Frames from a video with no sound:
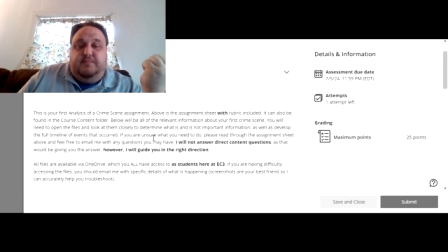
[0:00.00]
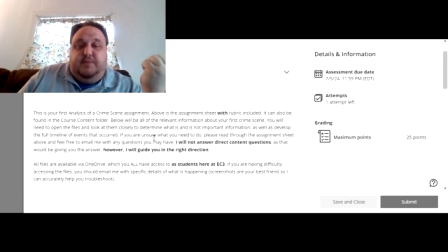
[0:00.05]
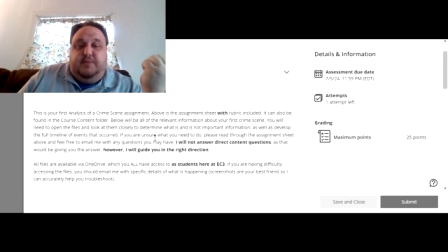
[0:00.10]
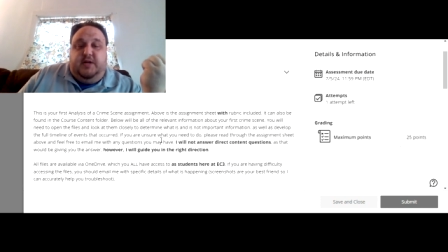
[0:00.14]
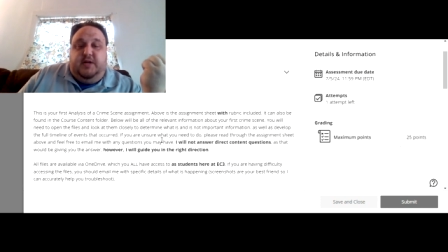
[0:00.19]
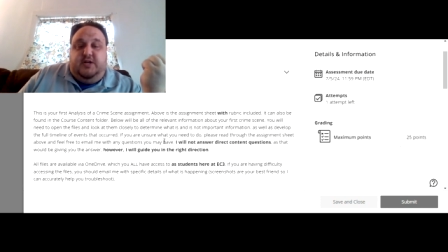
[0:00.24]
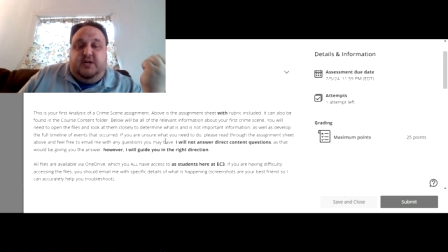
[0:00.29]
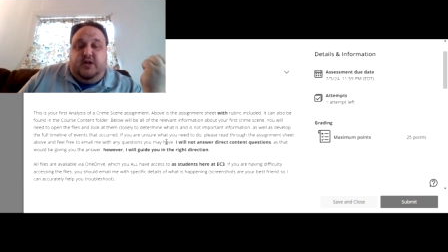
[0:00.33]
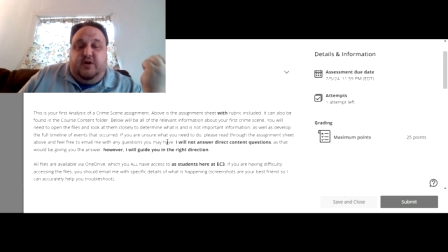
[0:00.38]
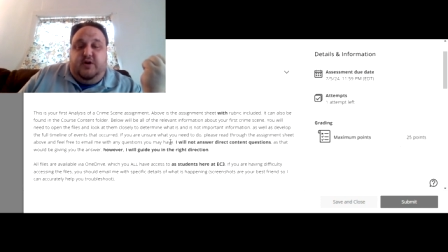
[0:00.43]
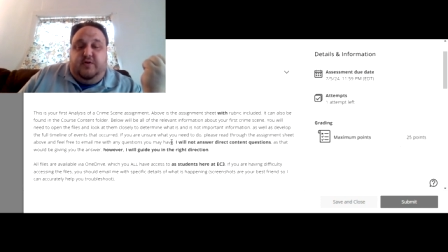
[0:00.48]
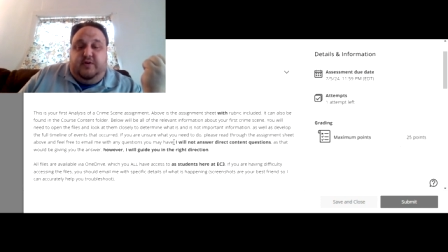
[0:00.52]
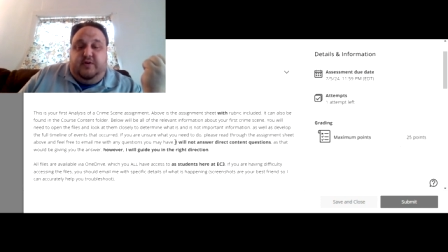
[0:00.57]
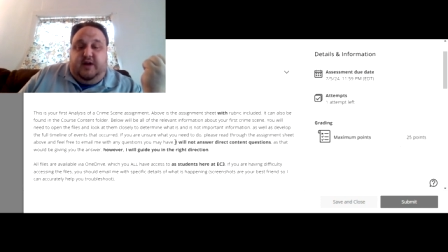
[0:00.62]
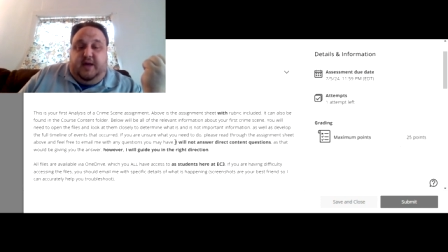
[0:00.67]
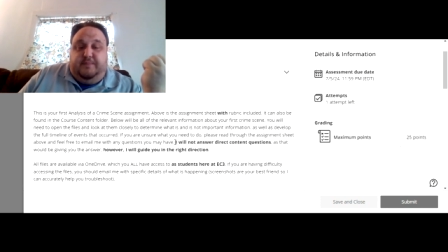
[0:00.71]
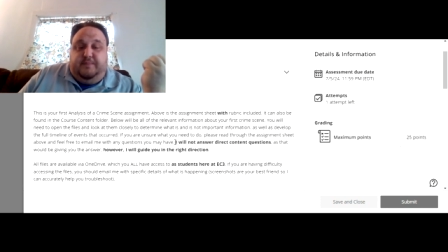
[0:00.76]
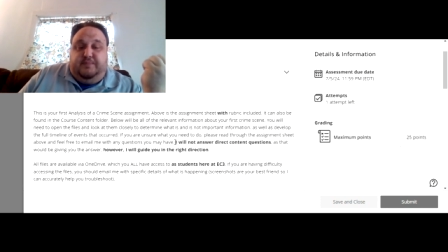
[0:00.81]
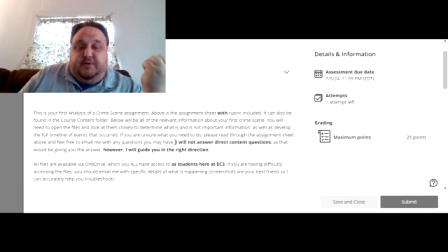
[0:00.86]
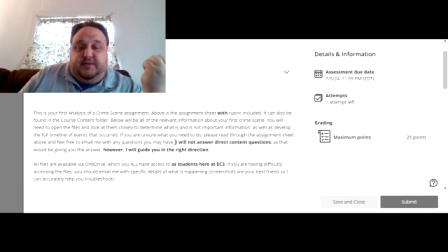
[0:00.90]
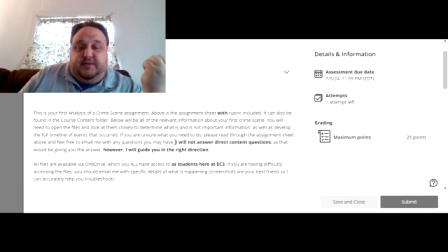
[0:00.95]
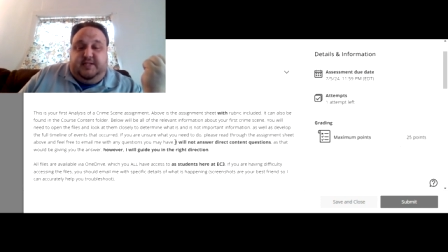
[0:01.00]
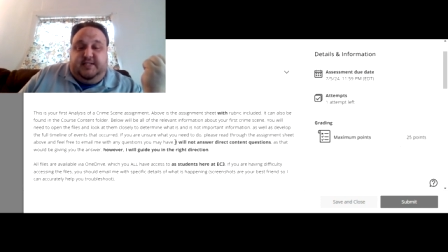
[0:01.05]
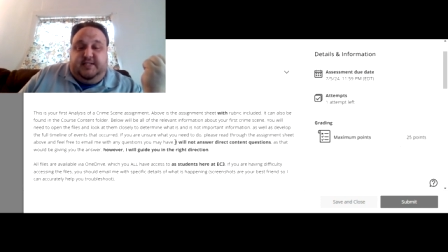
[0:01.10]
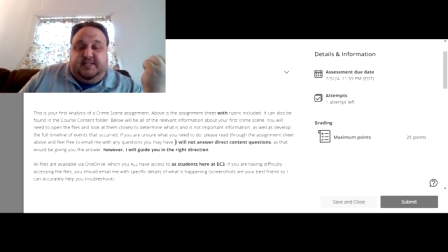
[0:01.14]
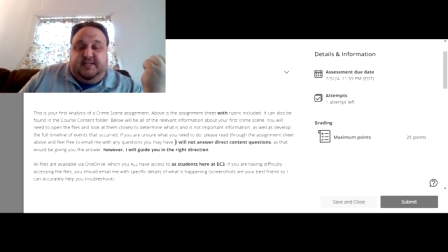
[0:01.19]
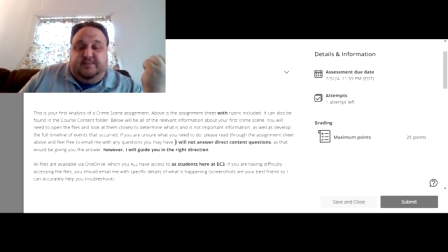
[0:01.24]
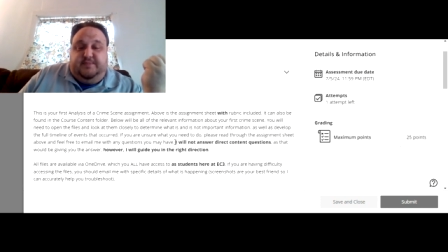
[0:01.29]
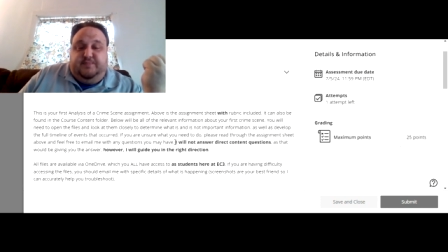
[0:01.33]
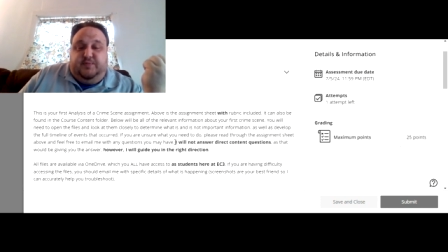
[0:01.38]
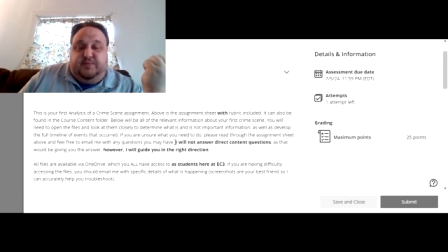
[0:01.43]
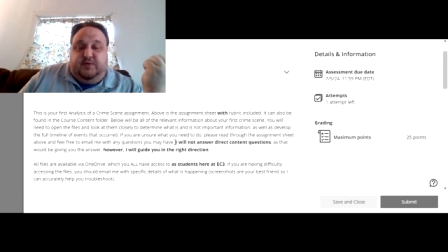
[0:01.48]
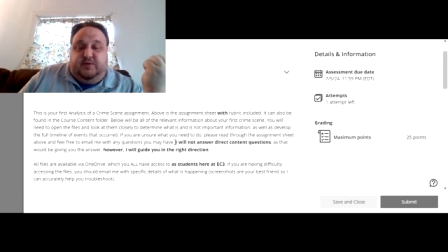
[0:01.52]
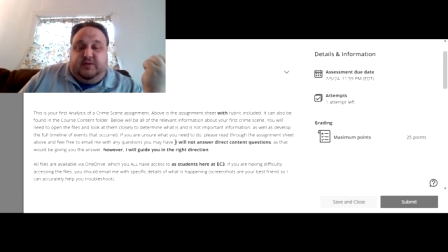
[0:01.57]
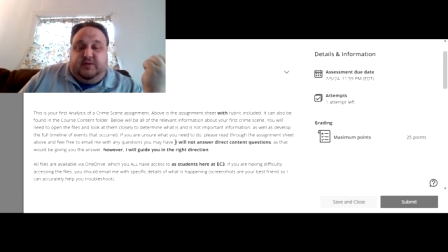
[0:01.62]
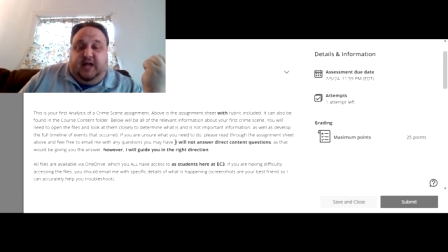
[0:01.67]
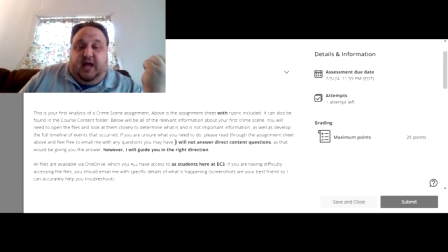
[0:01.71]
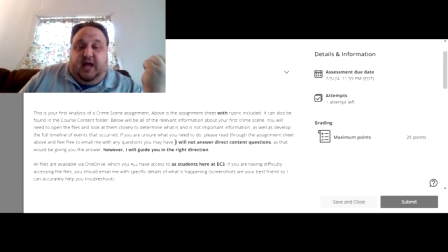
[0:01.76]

But note, and I put this in bold,